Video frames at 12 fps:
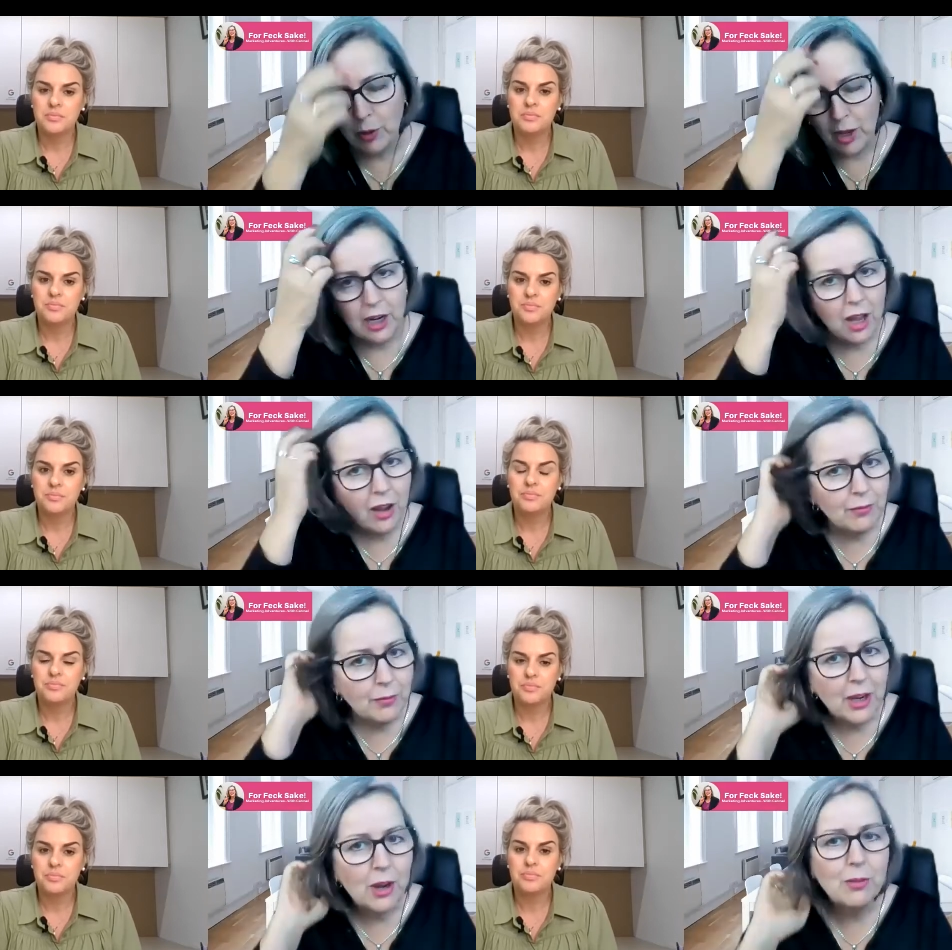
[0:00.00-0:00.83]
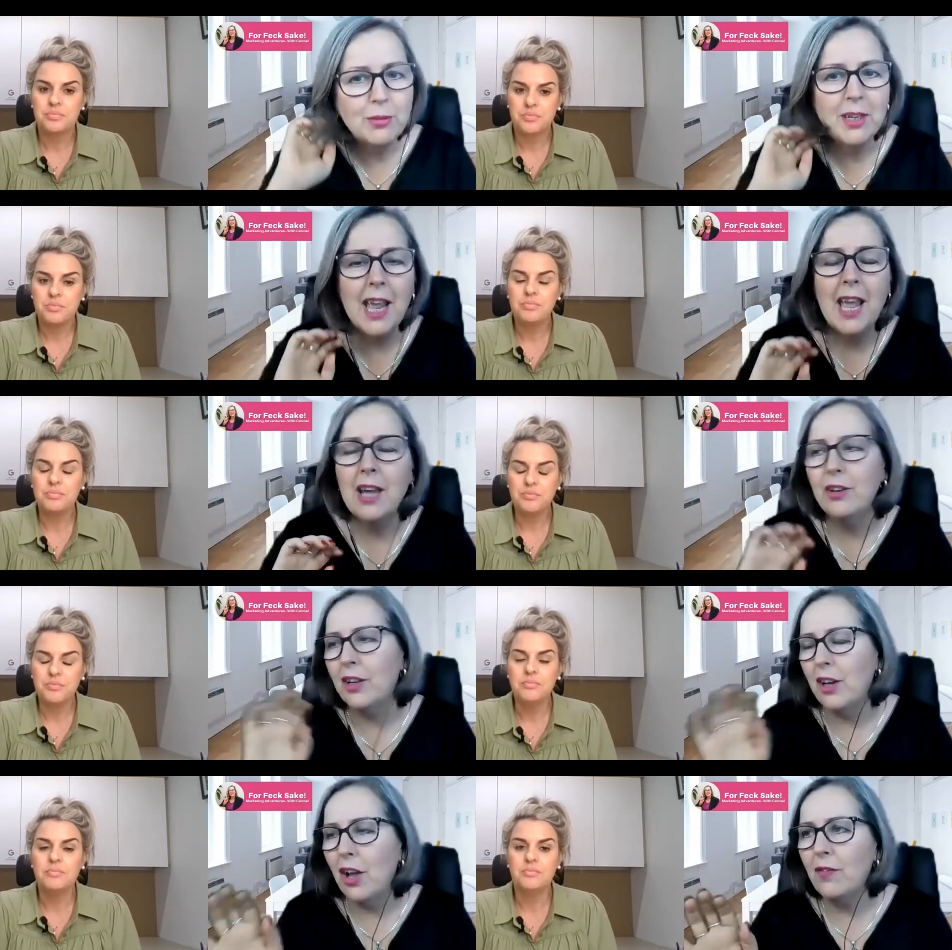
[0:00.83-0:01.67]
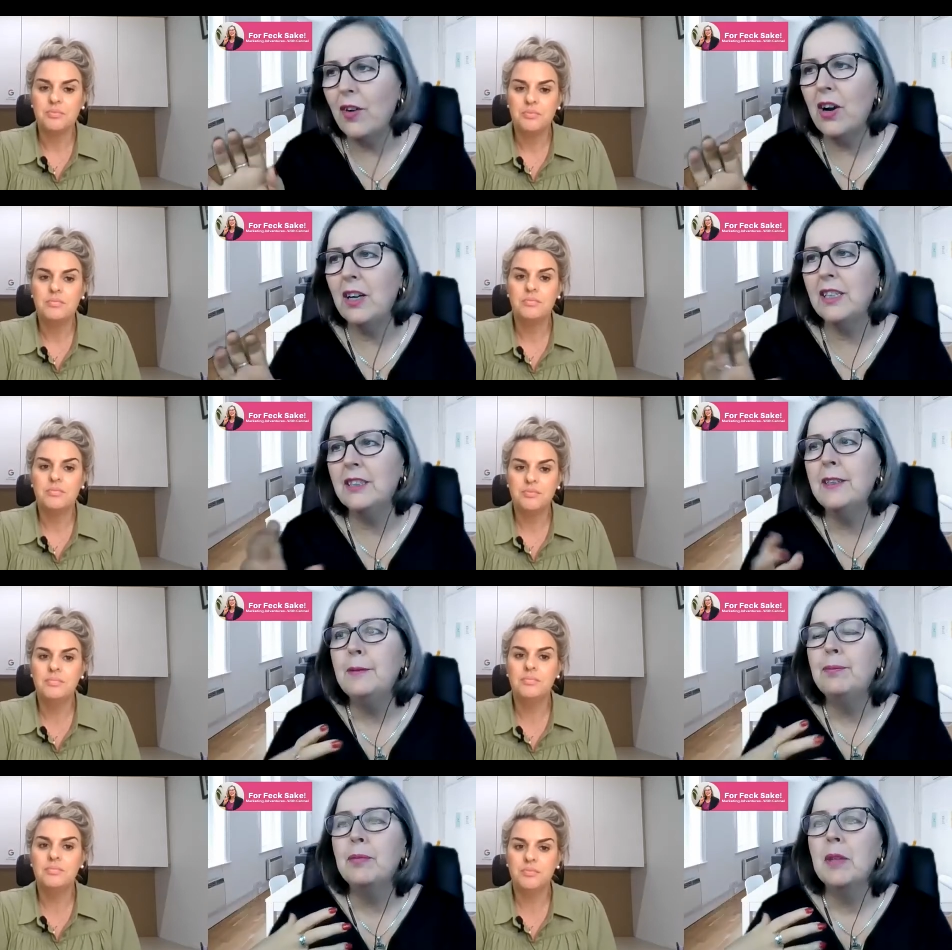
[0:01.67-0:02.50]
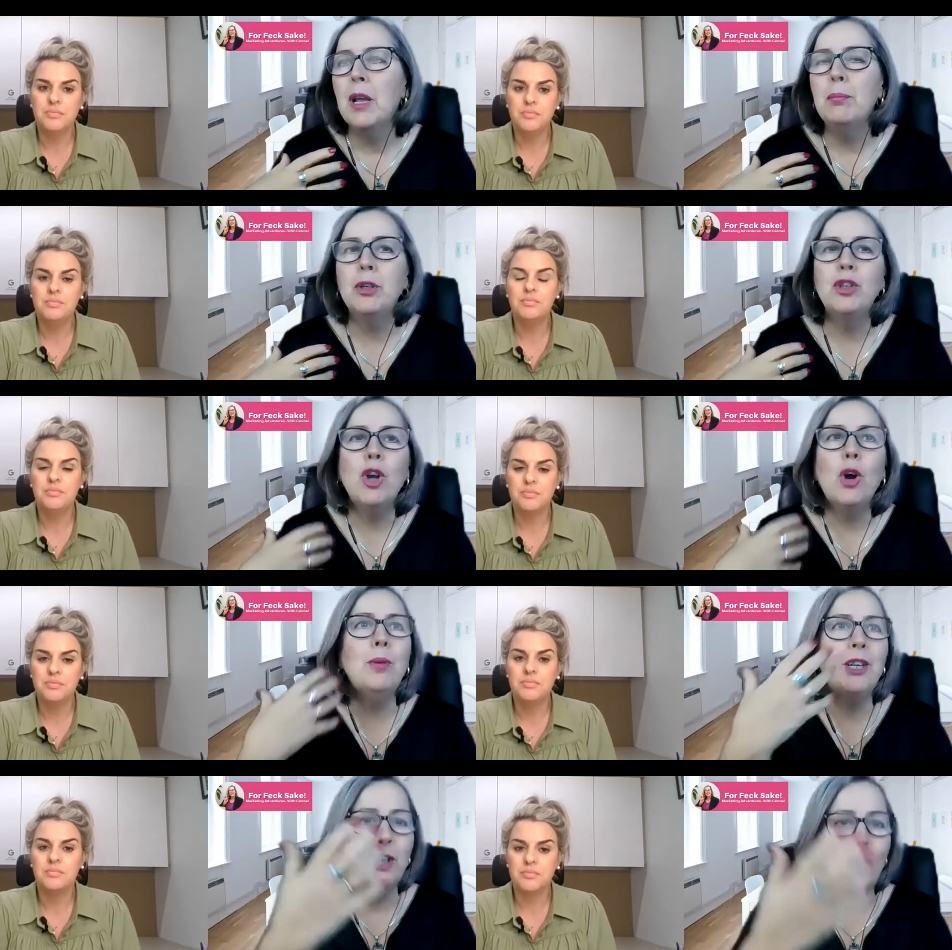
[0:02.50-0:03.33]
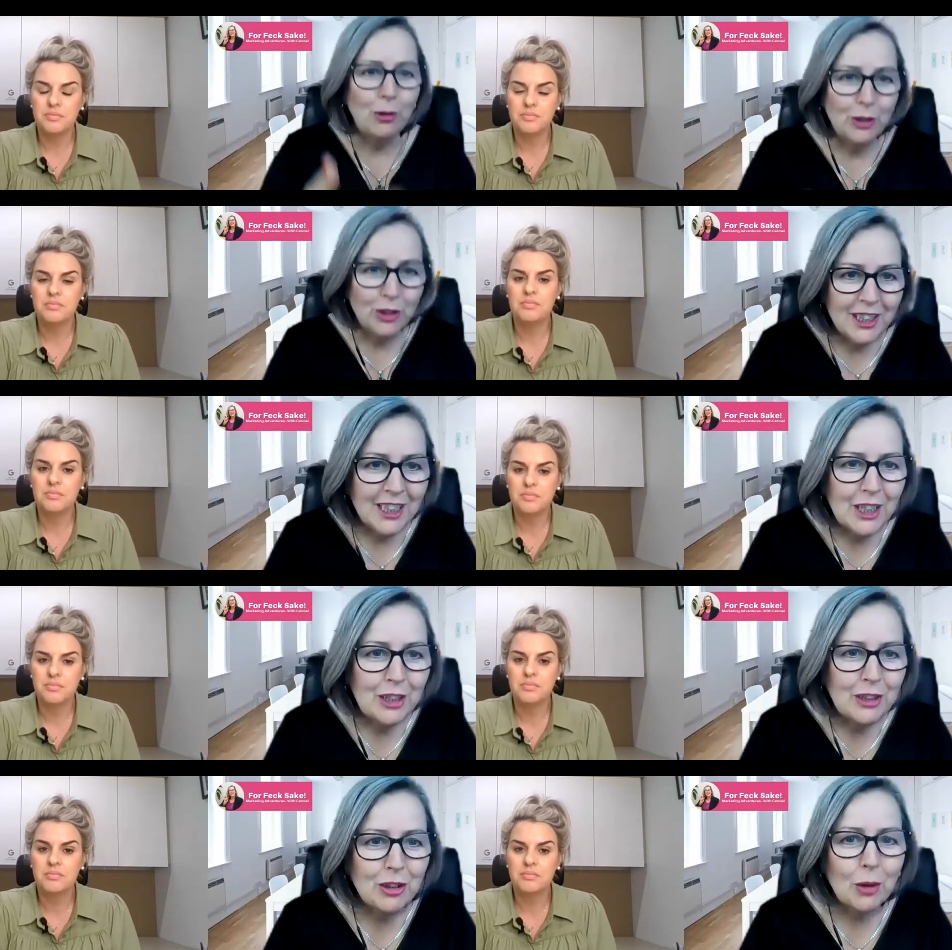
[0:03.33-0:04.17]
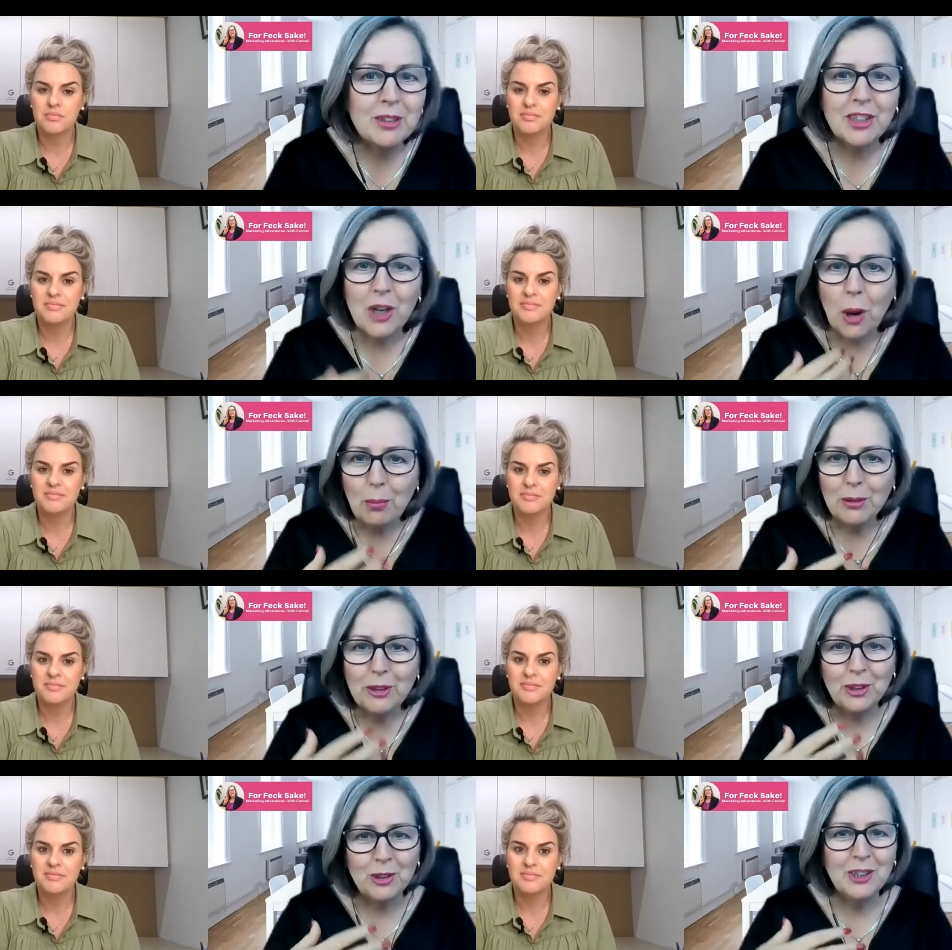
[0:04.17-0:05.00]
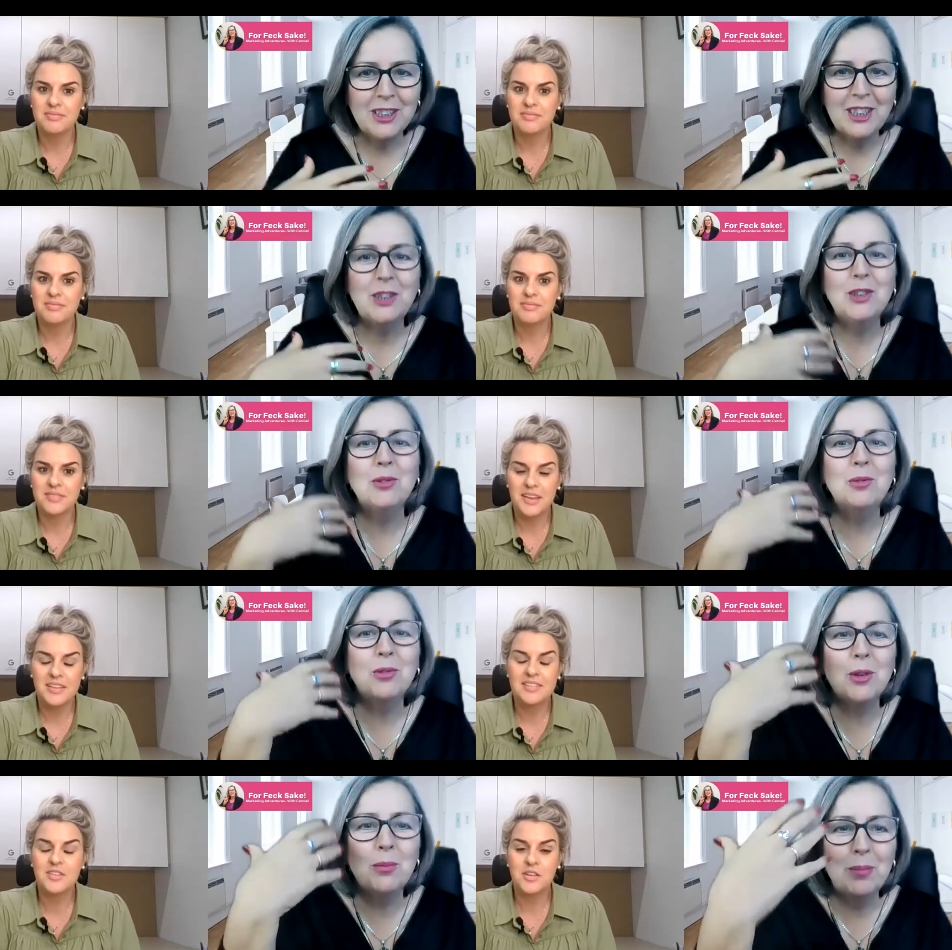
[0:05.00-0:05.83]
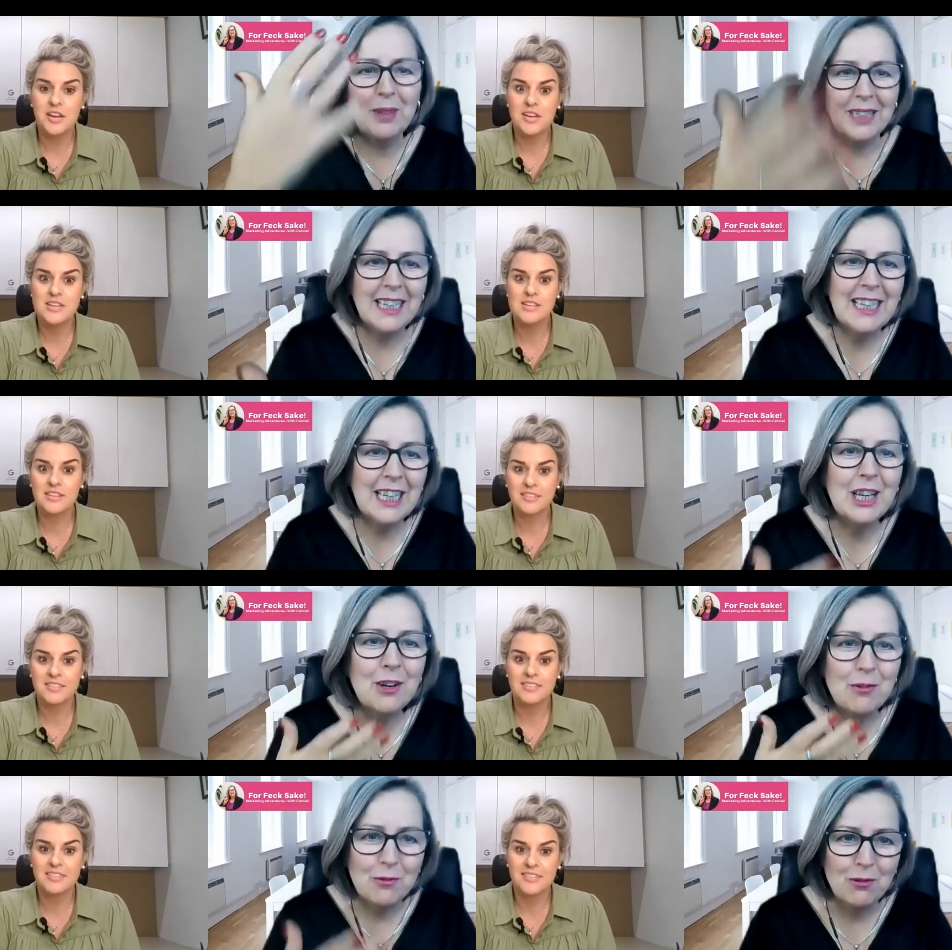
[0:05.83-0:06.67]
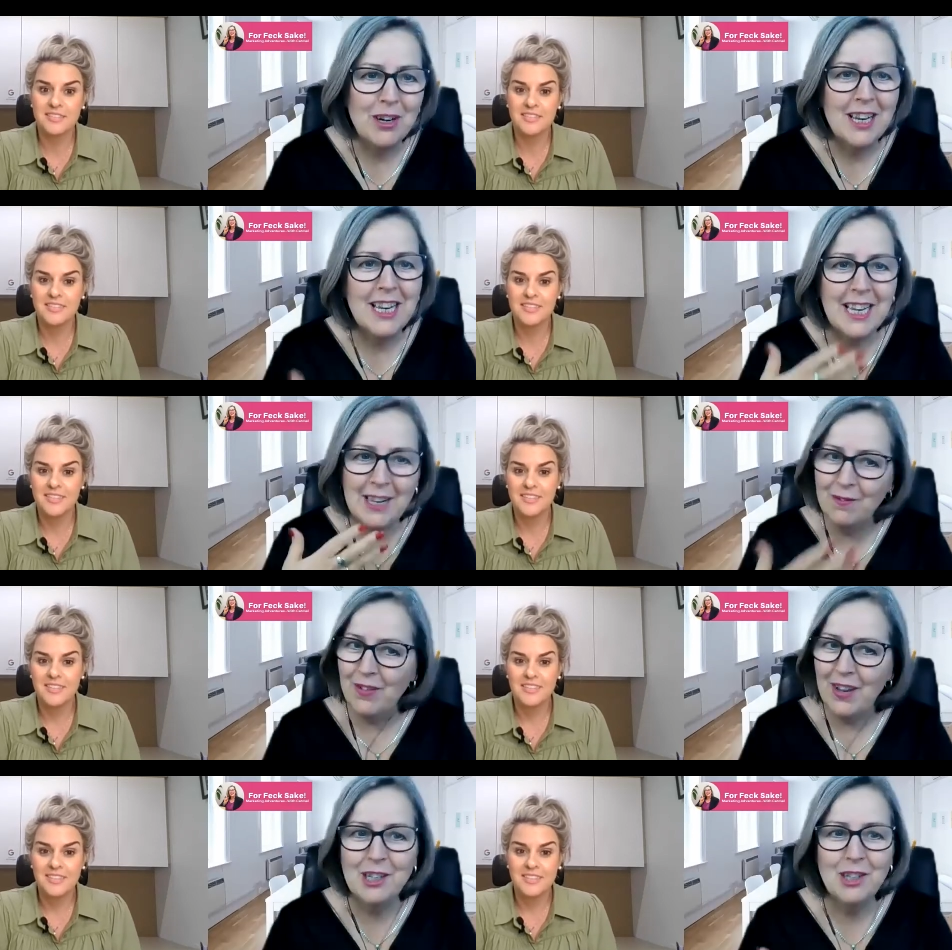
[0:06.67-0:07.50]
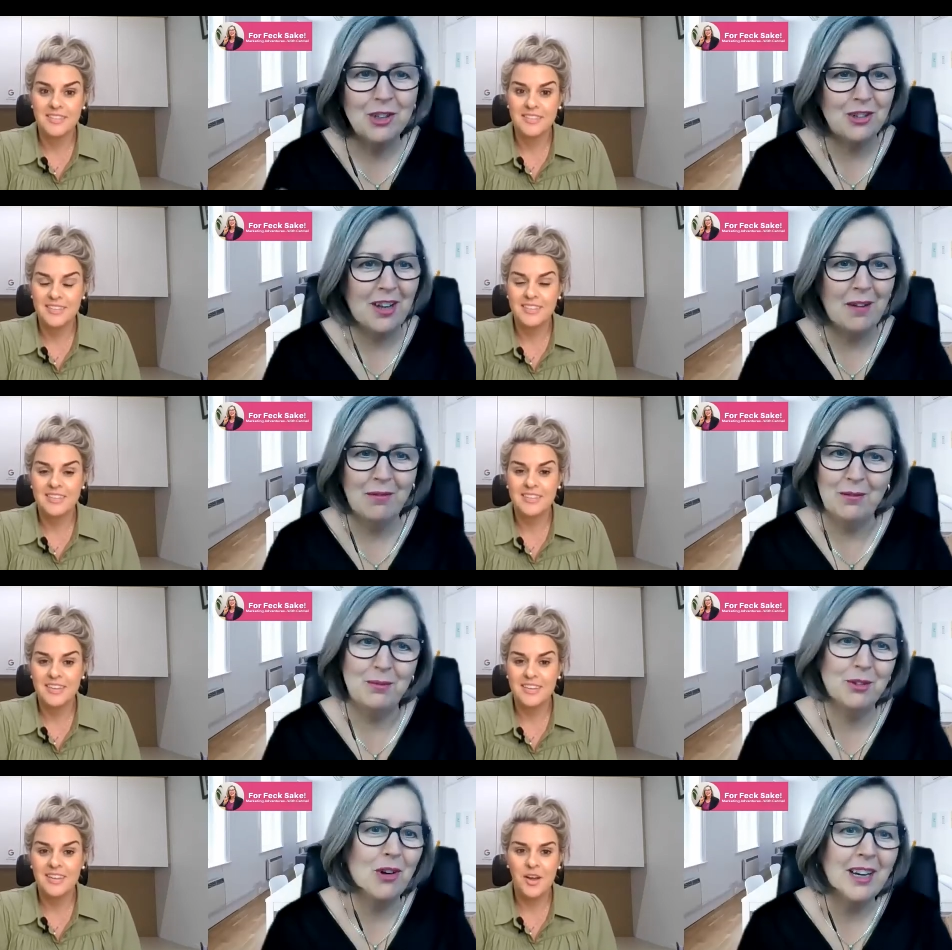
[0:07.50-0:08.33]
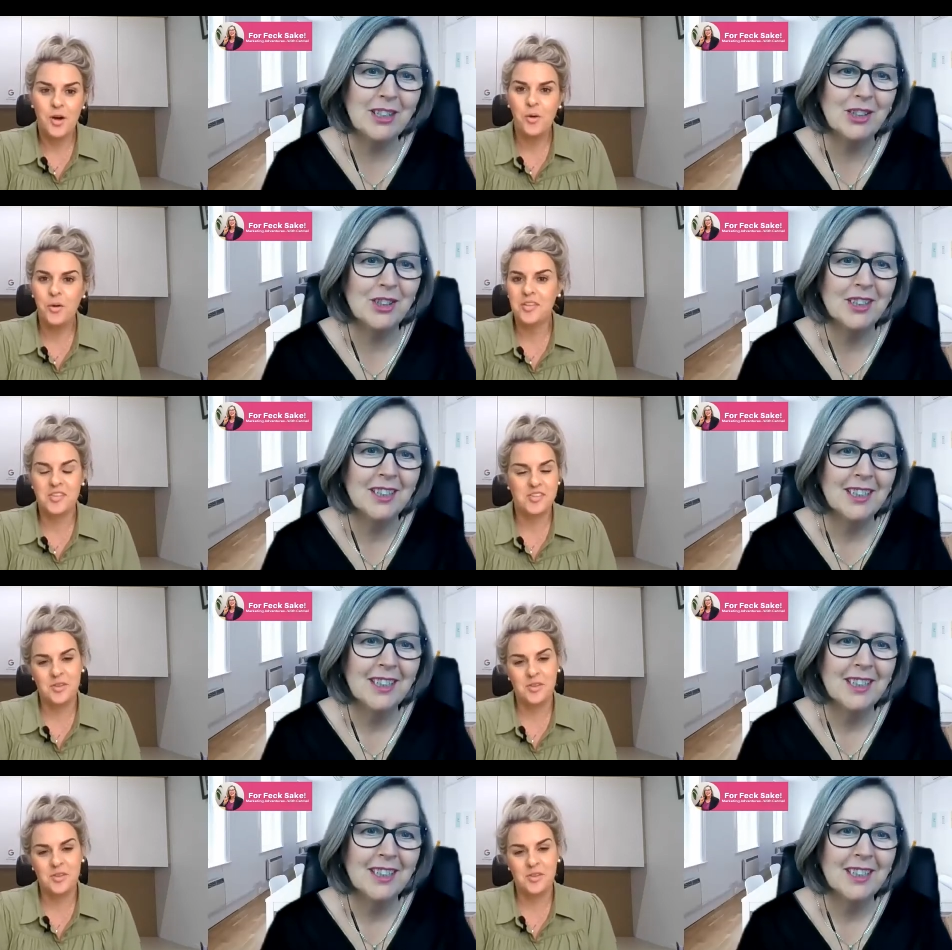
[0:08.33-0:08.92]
Speaker 1: you, I love my hometown, I love Ireland. Mm but nobody knows you here. So it's an opportunity to right. completely reinvent yourself from oh, scratch.